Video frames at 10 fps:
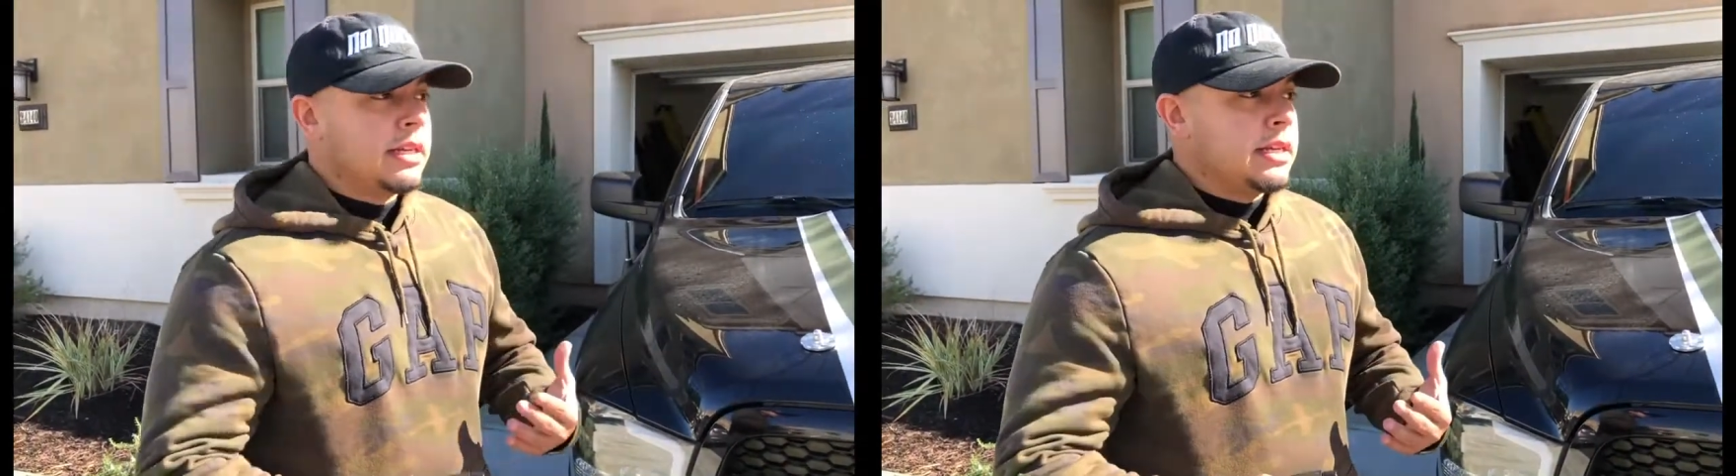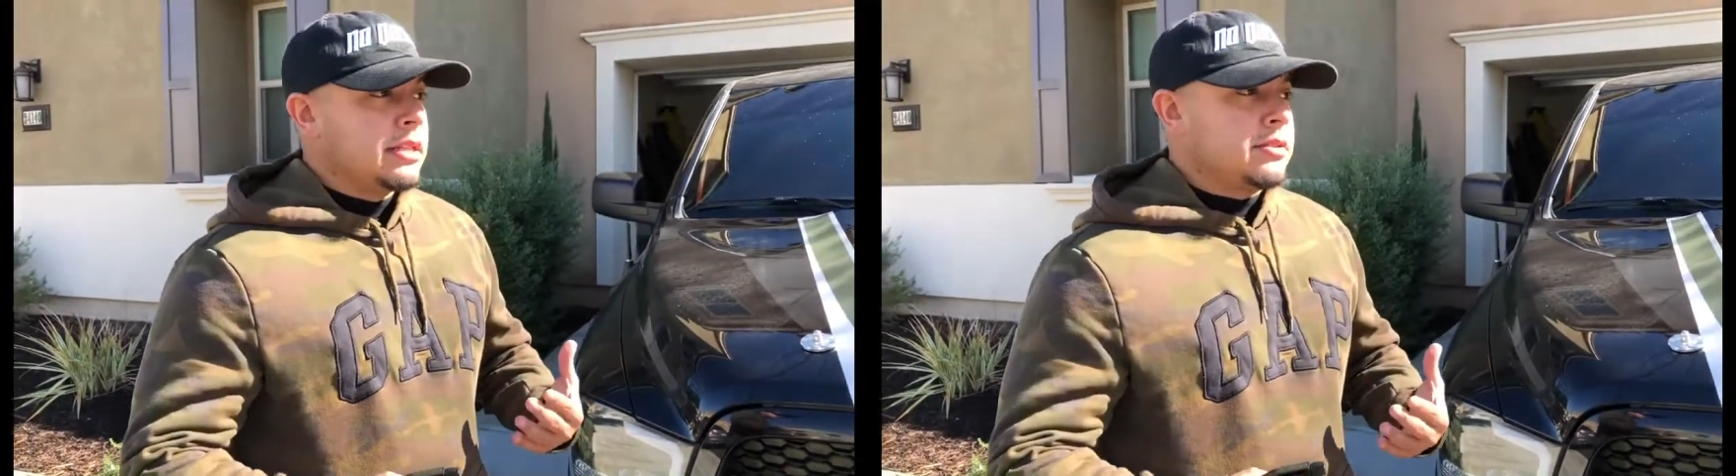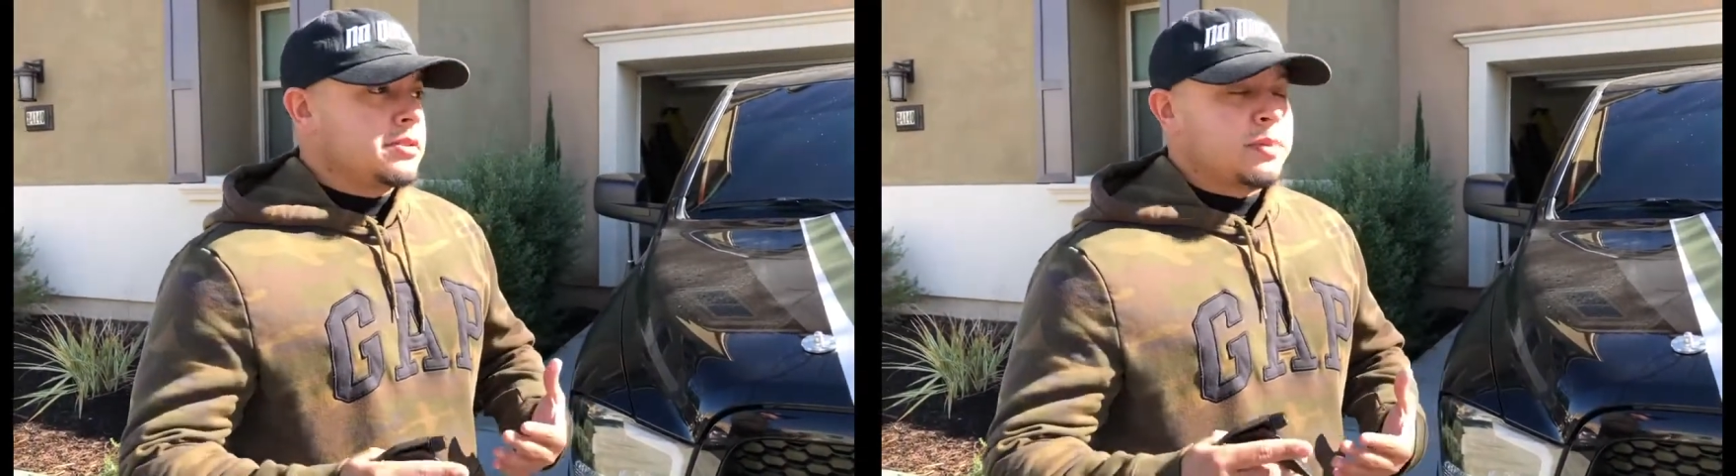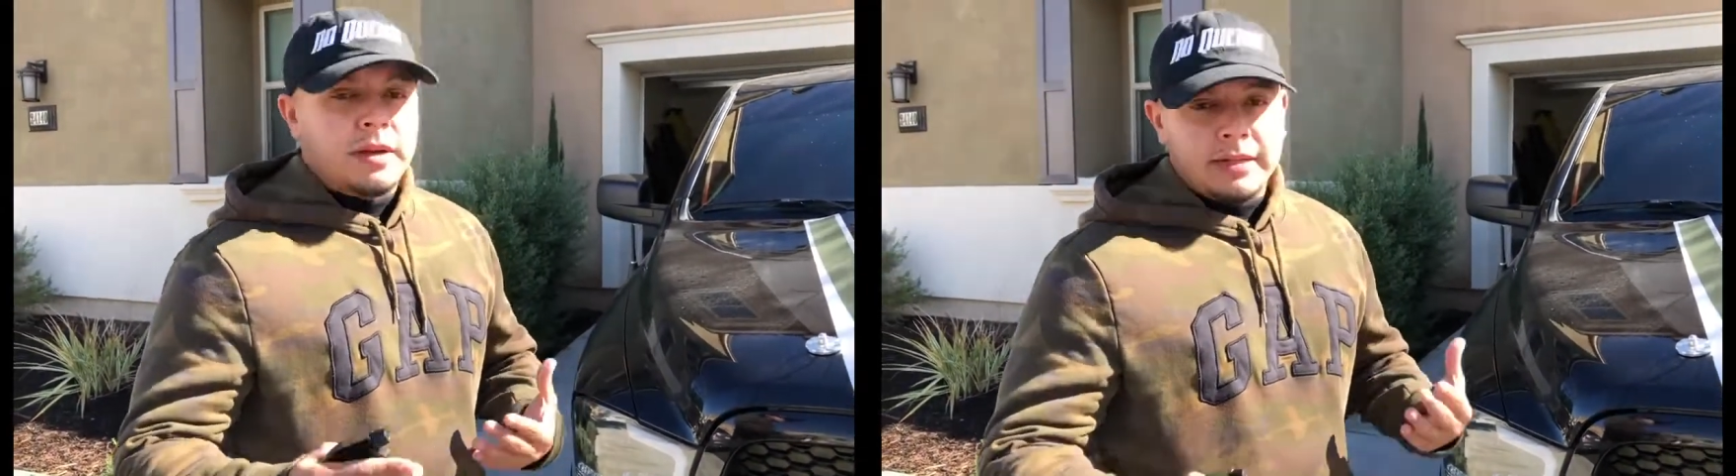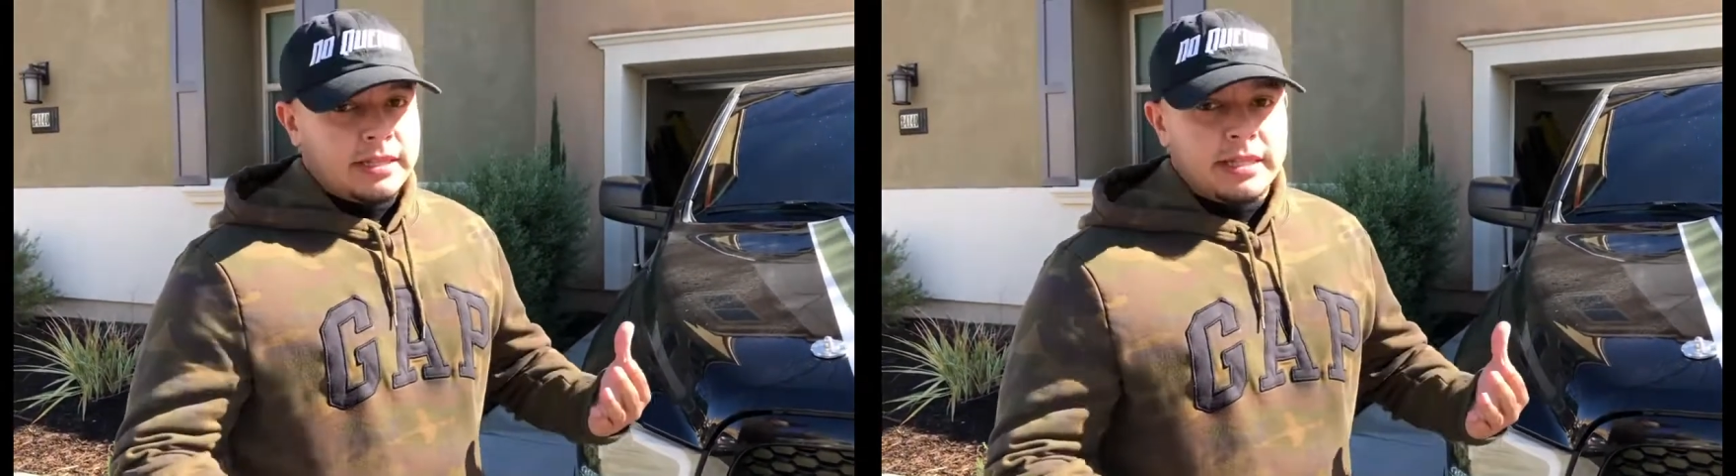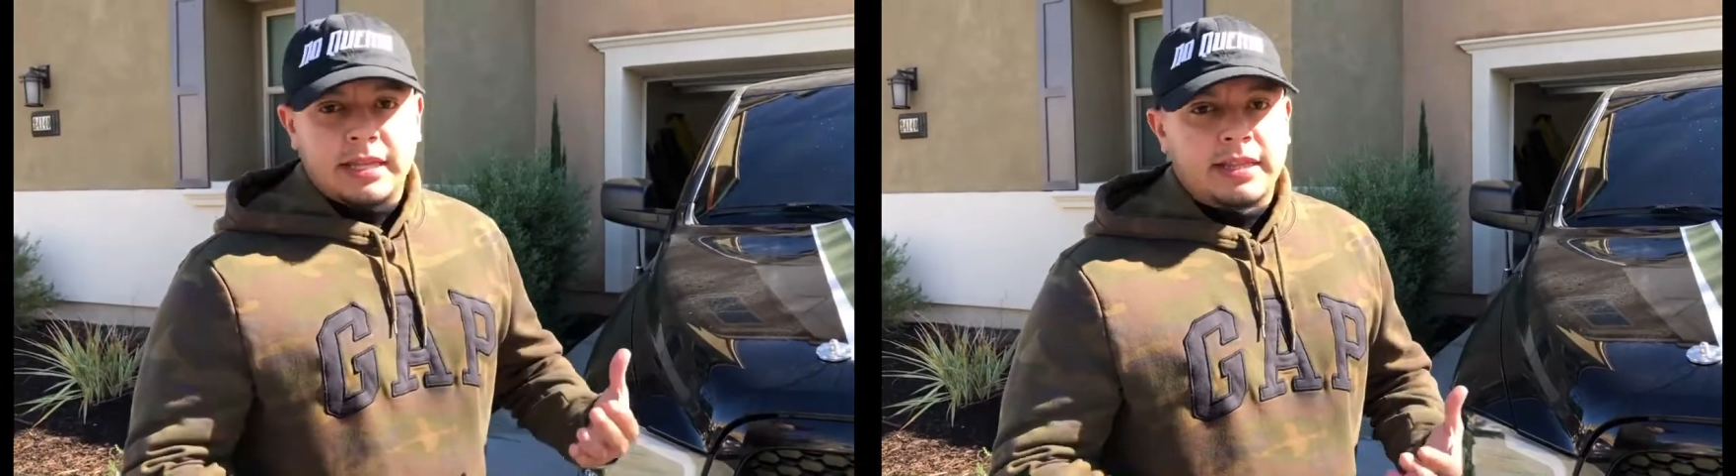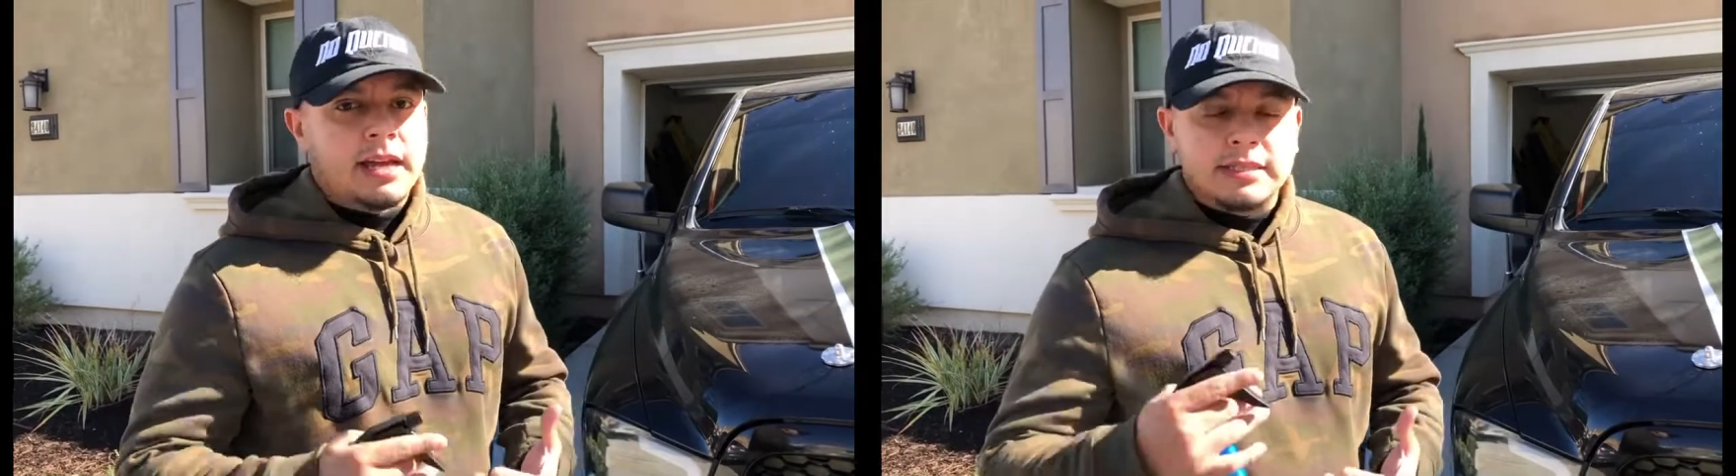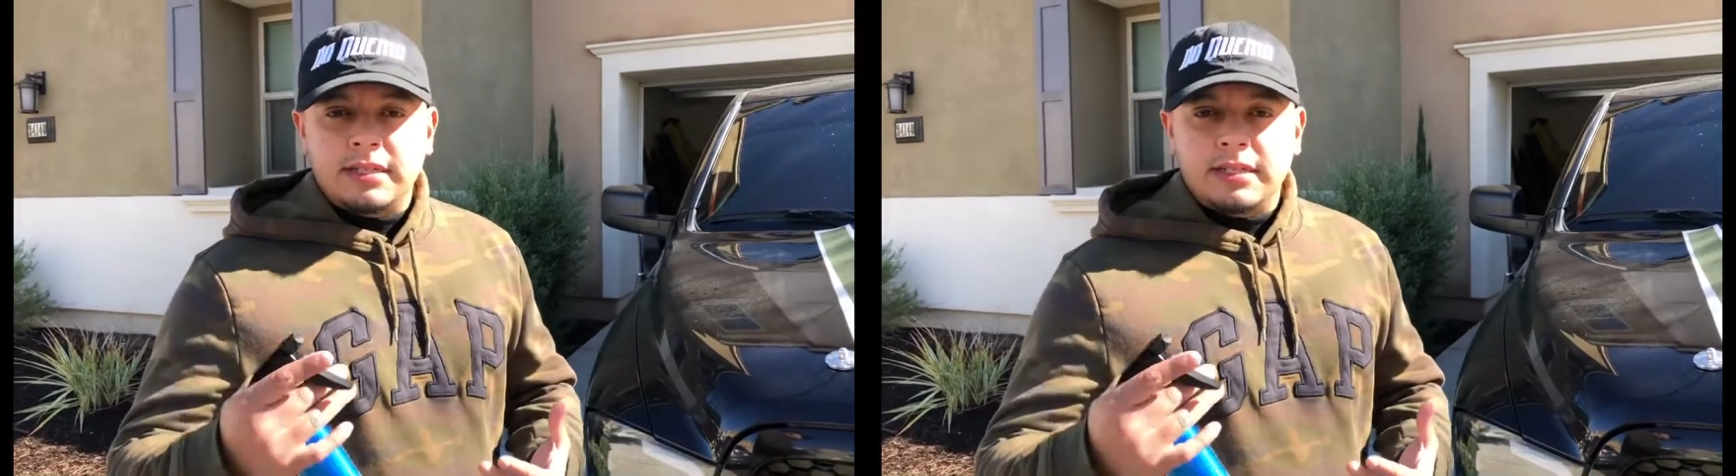there's probably a thousand